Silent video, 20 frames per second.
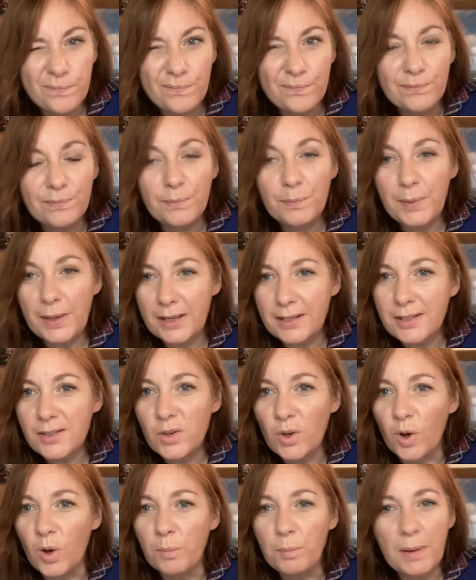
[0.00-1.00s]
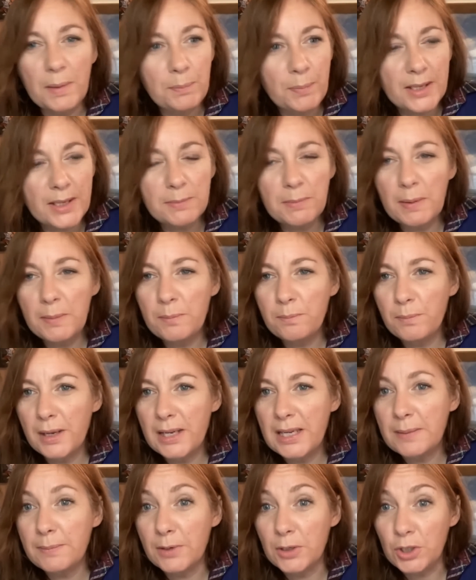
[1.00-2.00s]
best not, best
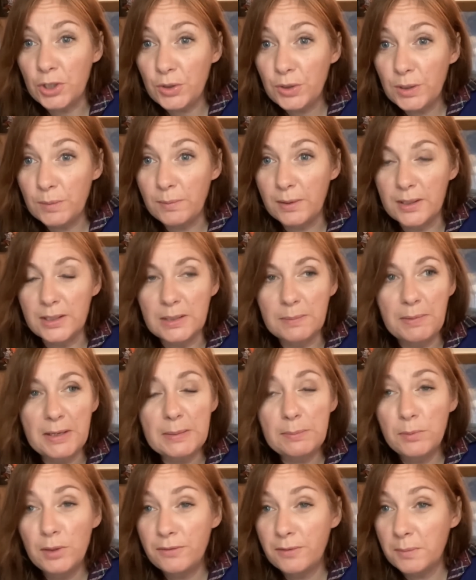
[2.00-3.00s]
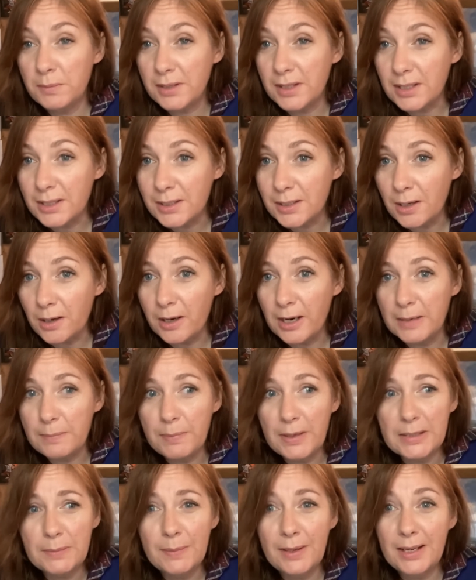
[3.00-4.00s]
make him a junior minister, best move him to the
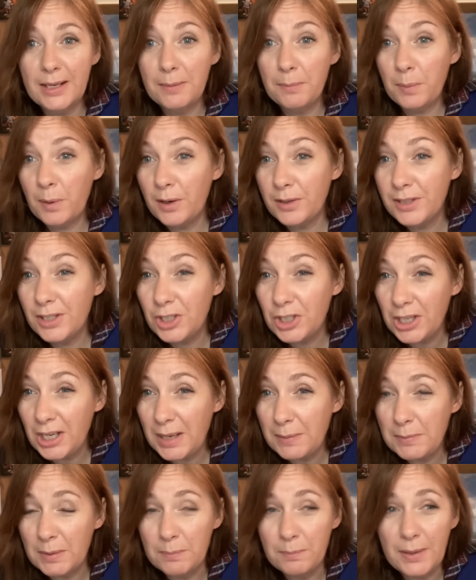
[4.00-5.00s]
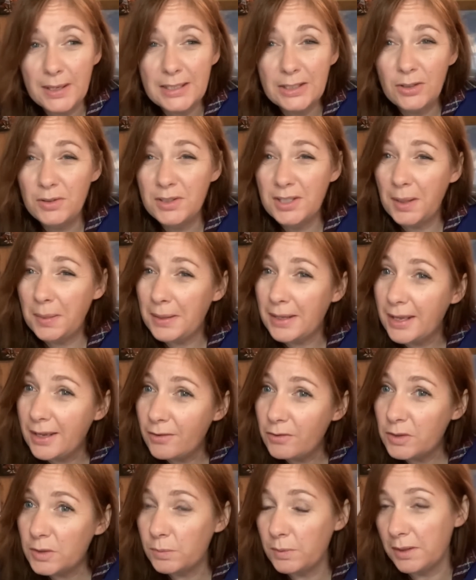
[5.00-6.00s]
side, best make him party chairman, best do something
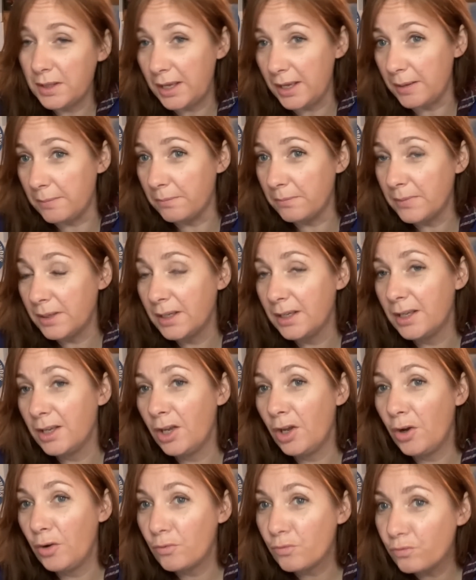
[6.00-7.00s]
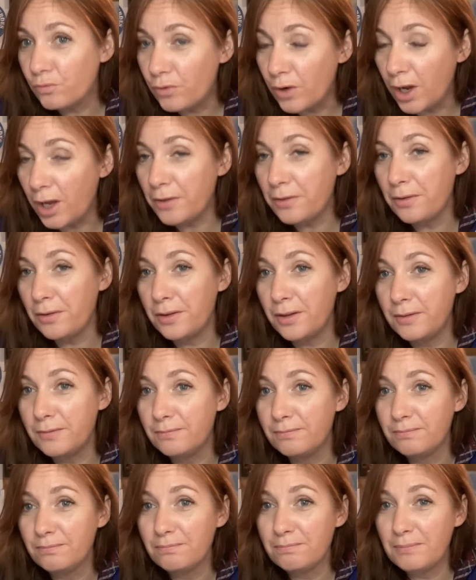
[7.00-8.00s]
else with him rather
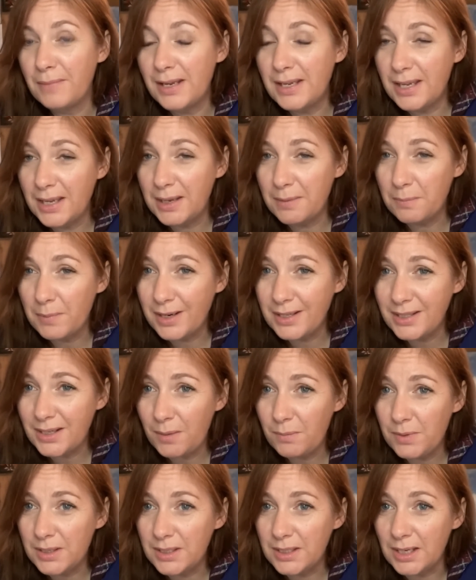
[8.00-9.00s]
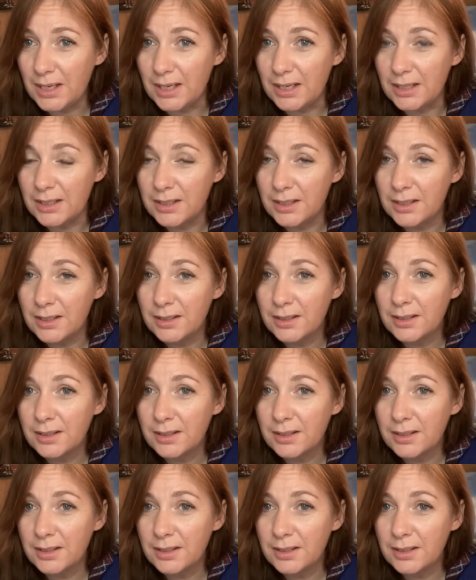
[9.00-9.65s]
than making him my deputy?